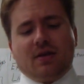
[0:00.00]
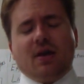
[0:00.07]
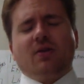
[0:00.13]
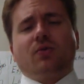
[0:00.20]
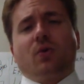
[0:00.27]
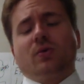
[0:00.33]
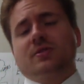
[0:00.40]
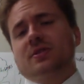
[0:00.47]

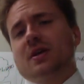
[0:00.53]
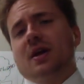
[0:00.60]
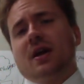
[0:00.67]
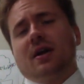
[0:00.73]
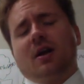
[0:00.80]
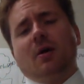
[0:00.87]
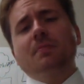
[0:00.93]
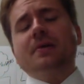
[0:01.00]
Of course,
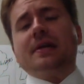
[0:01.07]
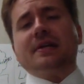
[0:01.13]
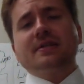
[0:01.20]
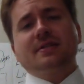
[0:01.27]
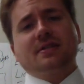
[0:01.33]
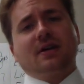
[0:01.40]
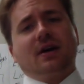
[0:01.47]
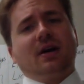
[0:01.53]

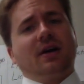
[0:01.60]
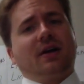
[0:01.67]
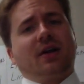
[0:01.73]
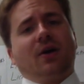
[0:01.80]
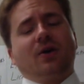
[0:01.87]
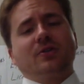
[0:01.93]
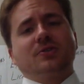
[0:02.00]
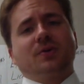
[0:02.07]
companies
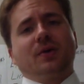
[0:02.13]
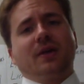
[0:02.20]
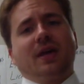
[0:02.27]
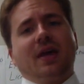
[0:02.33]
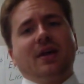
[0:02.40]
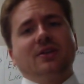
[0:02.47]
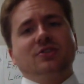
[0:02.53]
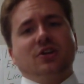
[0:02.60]
can also
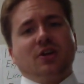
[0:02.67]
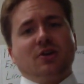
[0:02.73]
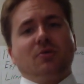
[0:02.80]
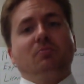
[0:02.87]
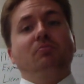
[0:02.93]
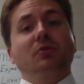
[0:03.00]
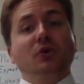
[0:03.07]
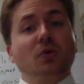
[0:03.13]
engage in
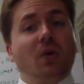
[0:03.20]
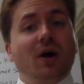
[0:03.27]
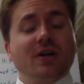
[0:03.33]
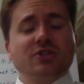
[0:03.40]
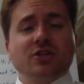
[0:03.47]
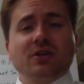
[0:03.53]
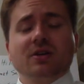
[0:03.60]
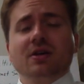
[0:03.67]
blue
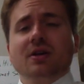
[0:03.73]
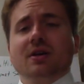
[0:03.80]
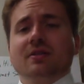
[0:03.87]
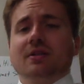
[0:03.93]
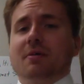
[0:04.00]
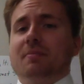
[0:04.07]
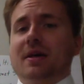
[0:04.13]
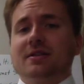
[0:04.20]
washing.
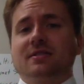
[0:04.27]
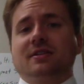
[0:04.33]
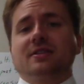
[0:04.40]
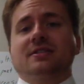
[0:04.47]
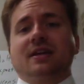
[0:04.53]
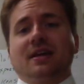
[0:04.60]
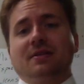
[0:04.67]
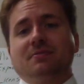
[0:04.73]
That basically
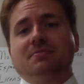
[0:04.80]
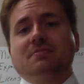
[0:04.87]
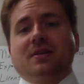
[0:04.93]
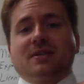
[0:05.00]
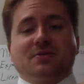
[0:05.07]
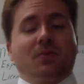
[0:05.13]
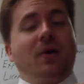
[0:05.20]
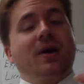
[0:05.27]
said
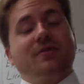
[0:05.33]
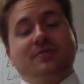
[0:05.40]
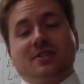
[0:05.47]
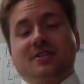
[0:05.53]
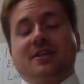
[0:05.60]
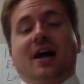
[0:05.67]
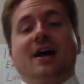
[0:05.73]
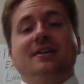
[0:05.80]
it's a way of
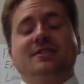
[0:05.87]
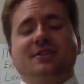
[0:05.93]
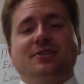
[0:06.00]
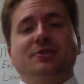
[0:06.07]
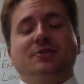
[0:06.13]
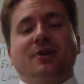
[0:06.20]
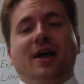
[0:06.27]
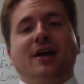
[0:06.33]
disguising
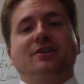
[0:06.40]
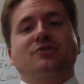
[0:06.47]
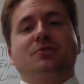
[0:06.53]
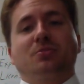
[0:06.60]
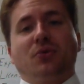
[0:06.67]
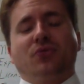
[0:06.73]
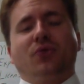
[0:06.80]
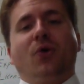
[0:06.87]
your actual
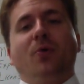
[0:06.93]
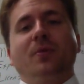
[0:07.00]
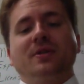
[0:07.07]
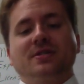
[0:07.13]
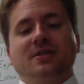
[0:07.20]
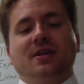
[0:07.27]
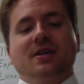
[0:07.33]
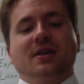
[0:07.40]

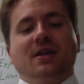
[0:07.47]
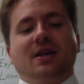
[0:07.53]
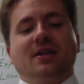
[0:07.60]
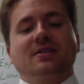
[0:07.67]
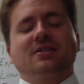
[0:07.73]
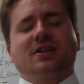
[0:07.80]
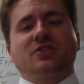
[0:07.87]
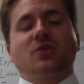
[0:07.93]
performance
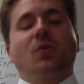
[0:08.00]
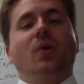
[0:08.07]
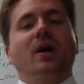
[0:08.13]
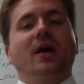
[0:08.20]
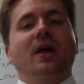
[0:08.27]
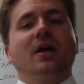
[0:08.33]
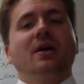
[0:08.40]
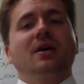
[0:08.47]
in such a
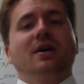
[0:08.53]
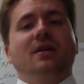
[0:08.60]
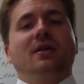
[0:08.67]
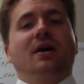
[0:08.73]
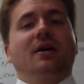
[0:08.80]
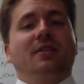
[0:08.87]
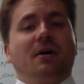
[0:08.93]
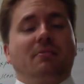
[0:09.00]
way
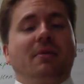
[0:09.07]
that